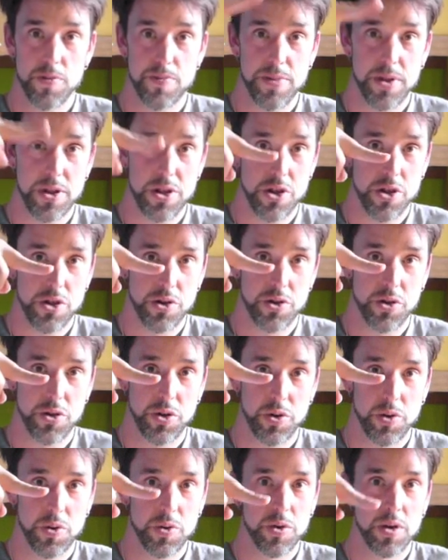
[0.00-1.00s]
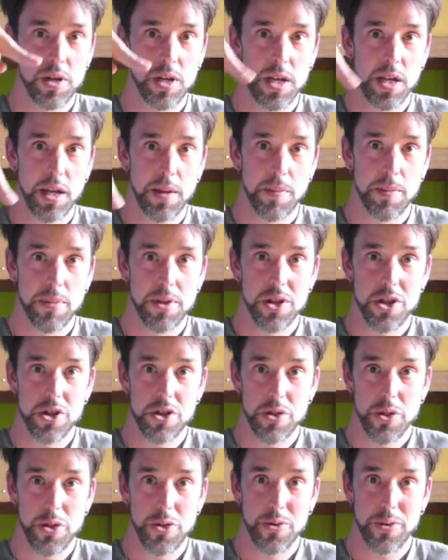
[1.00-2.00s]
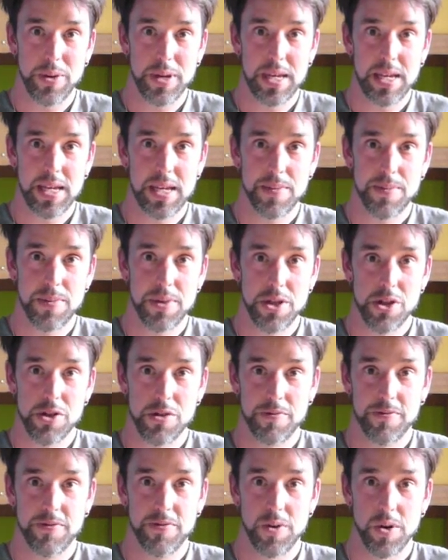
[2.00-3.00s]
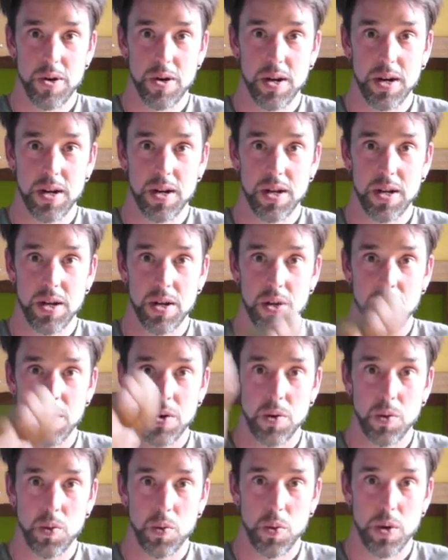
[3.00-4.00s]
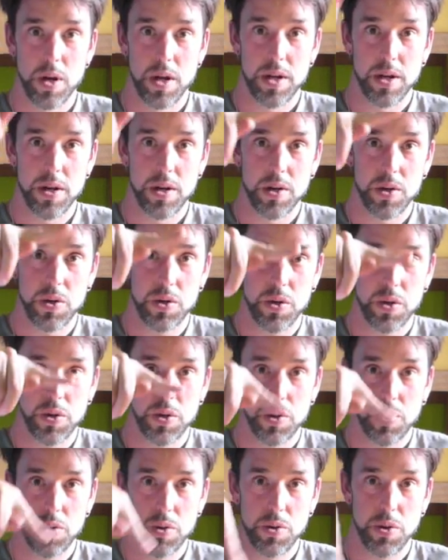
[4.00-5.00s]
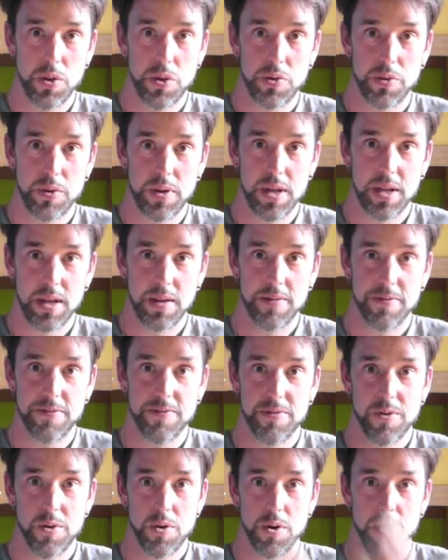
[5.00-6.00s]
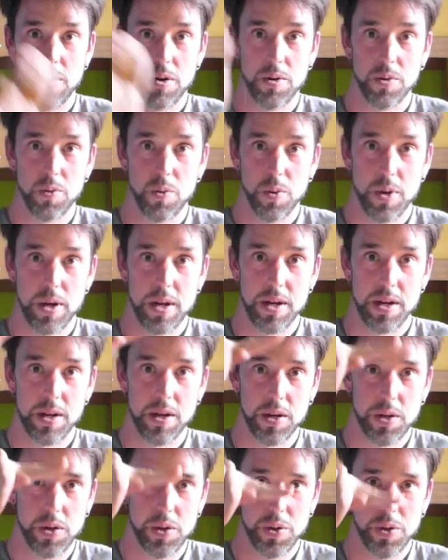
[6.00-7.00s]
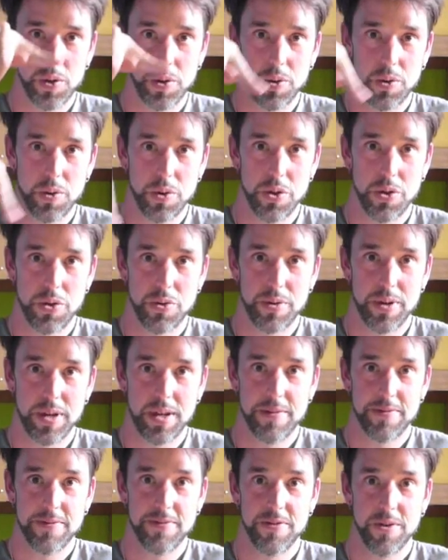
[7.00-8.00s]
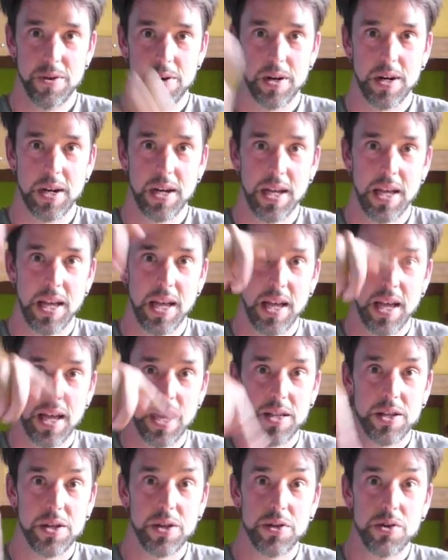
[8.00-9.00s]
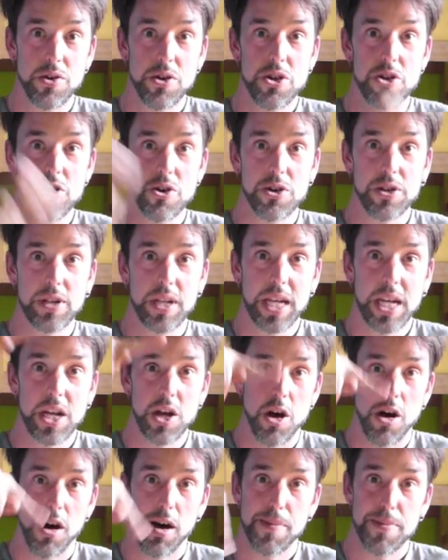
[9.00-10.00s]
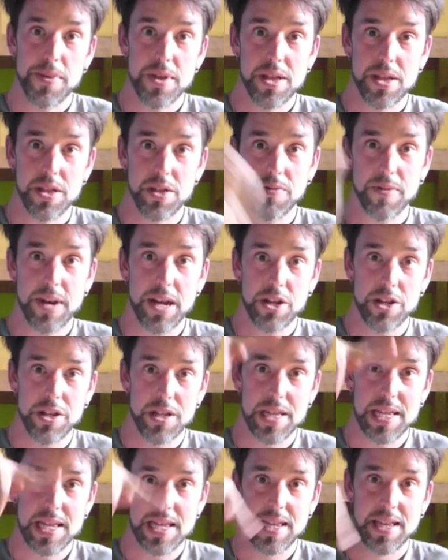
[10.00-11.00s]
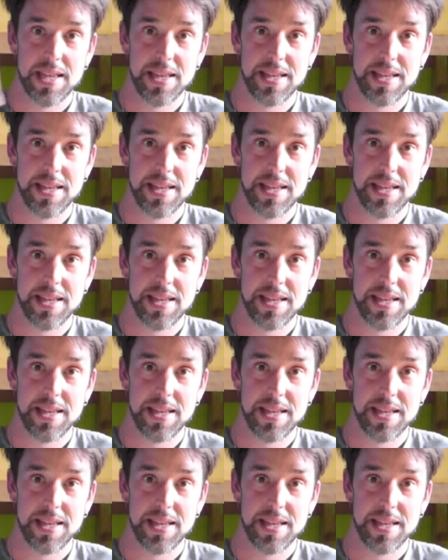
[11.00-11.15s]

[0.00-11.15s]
position 2, position 3, position 4. 1, 2, 3, 4, 1, 2, 3, 4. Until you're circling in opposite directions.